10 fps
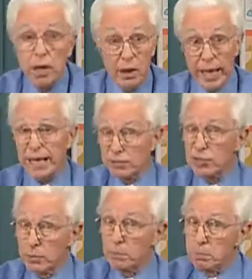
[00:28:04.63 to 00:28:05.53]
are
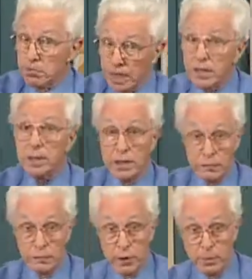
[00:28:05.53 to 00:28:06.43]
actually represented in
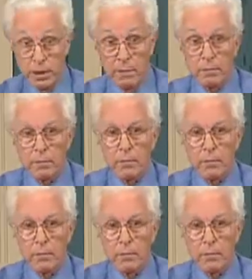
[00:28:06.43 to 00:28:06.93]
the formula.